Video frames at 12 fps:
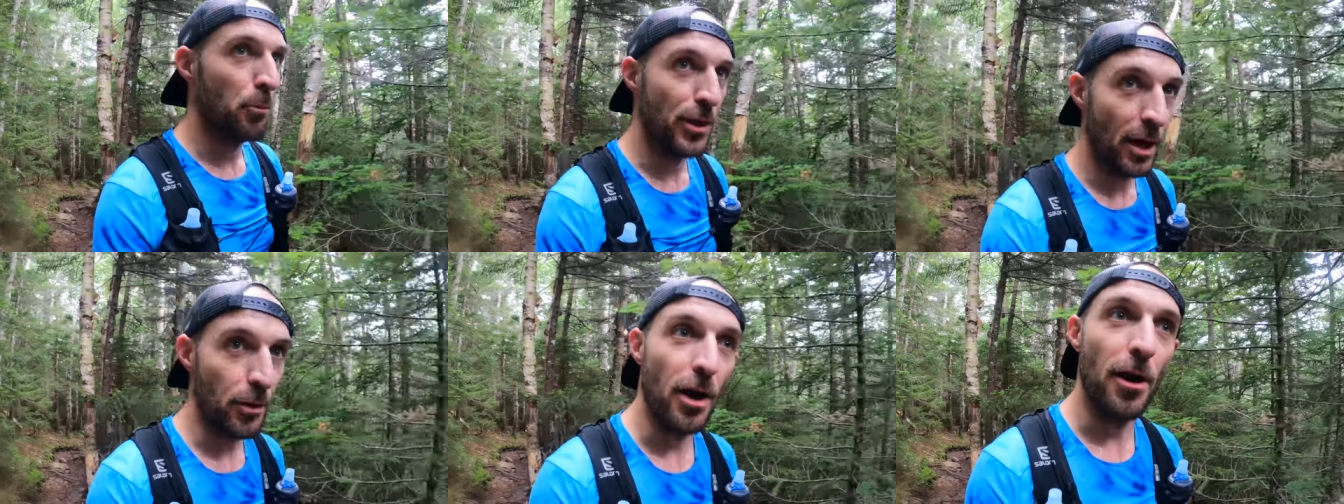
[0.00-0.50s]
And
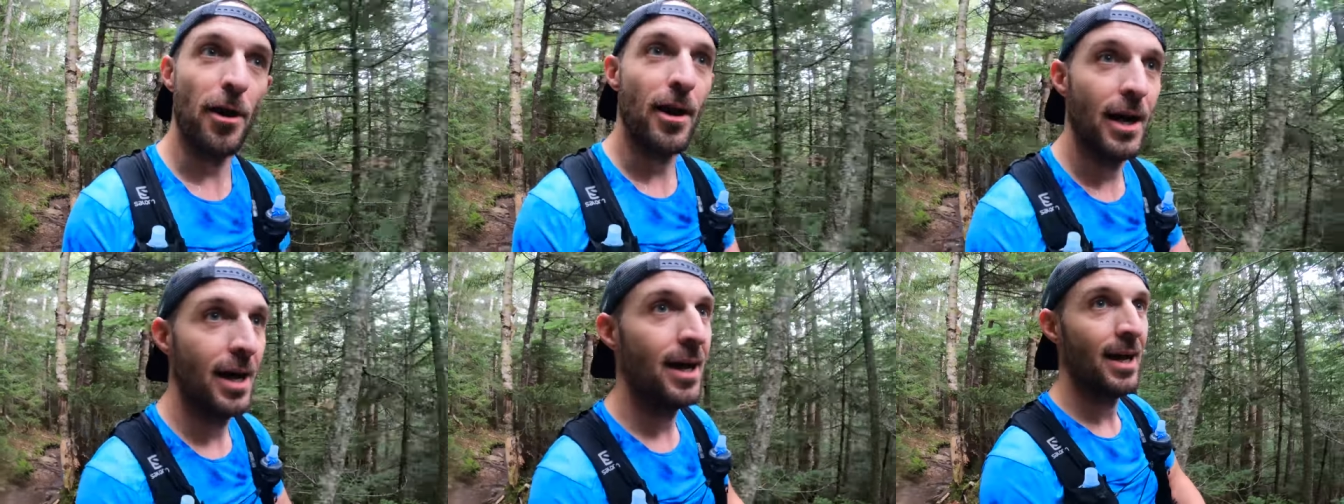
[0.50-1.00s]
without her,
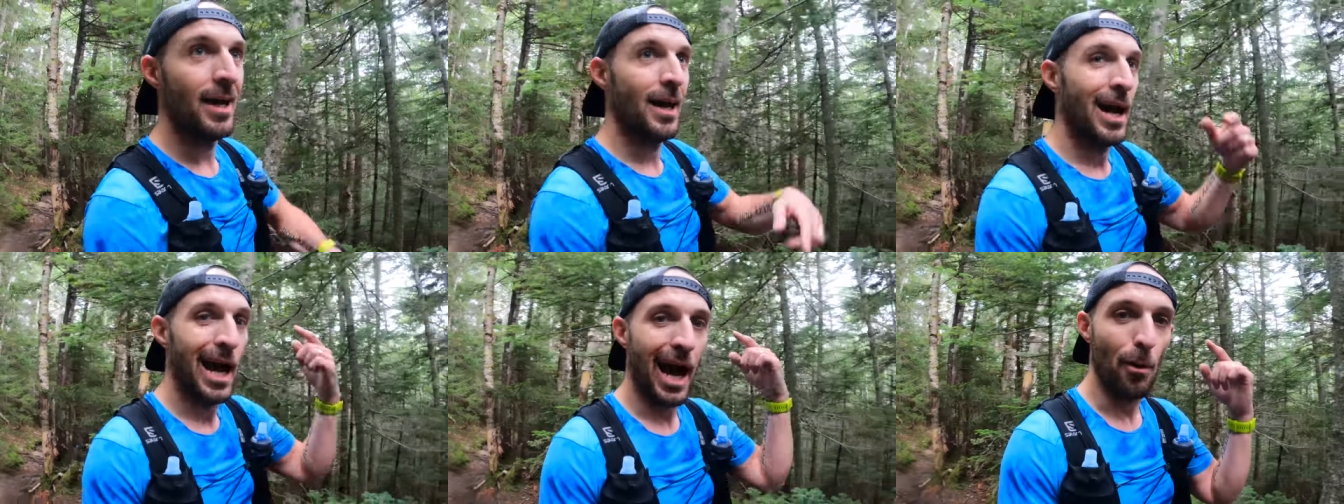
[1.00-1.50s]

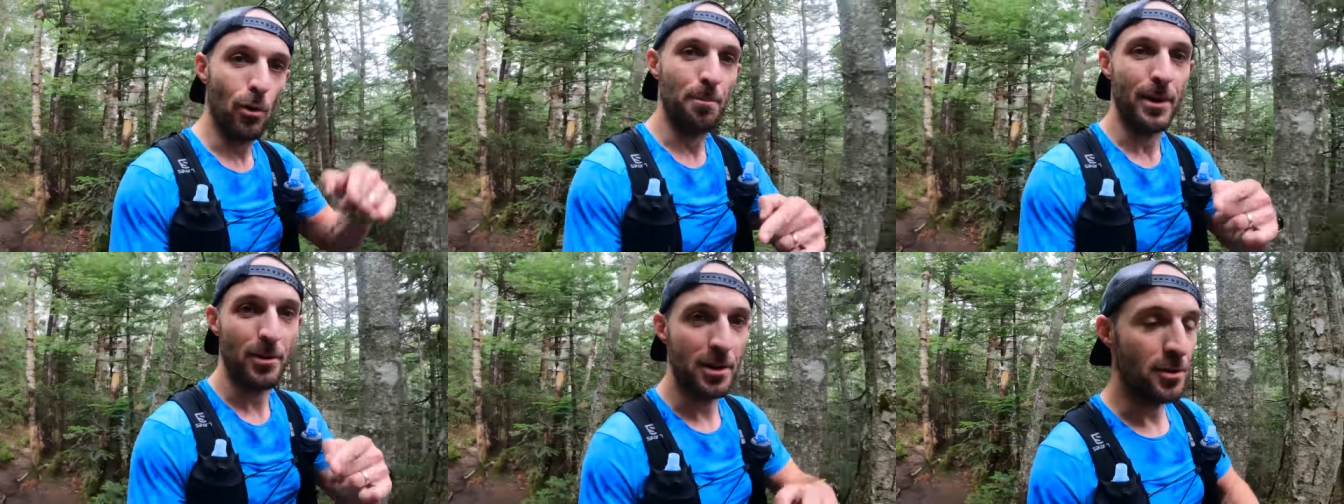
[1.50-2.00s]
I
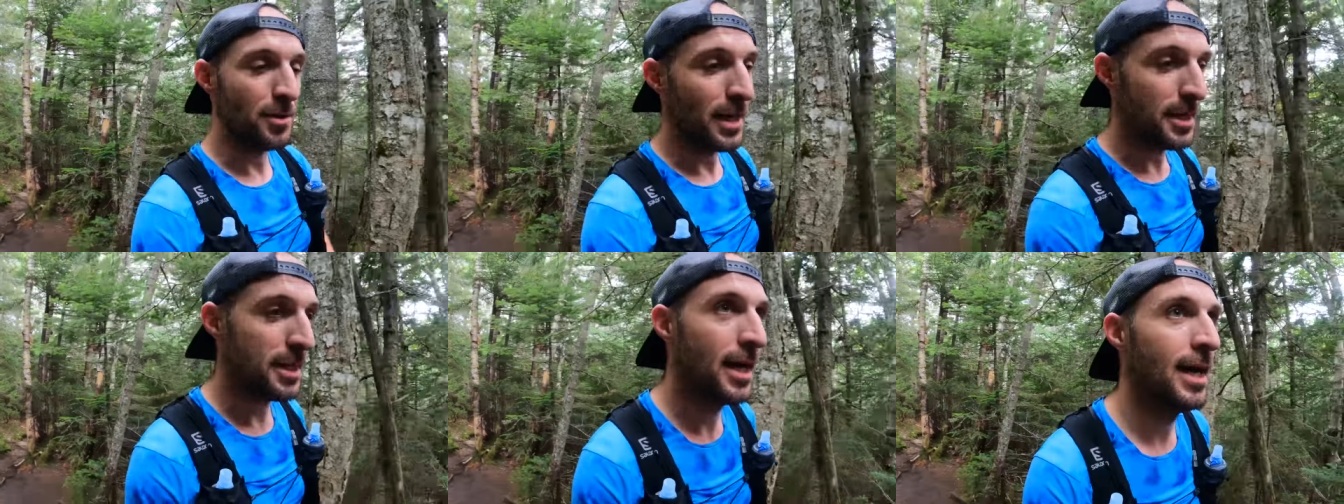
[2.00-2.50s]
wouldn't be able to do
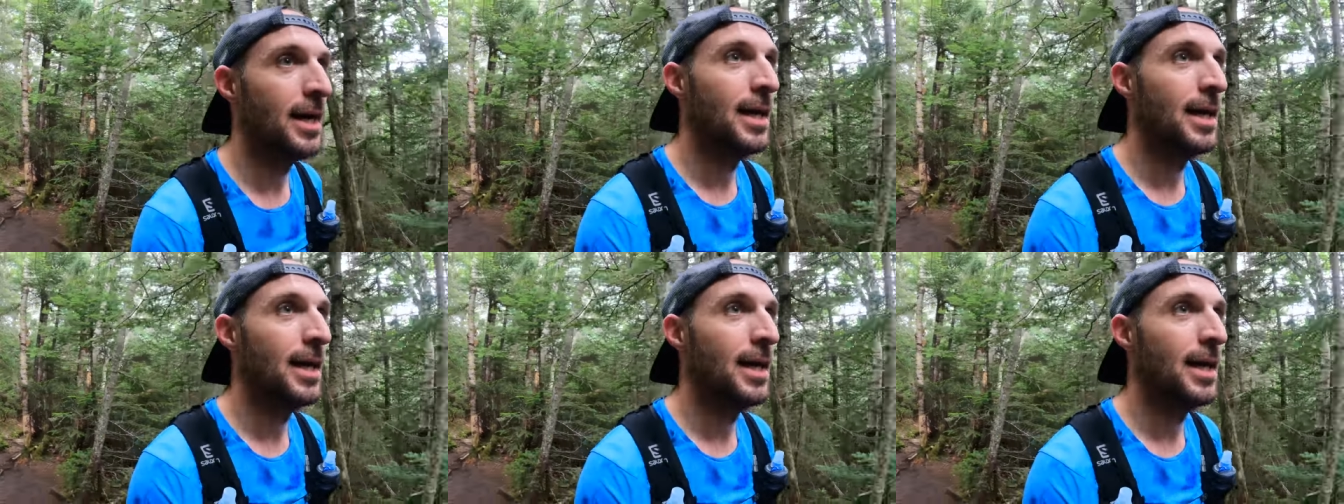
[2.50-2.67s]
this.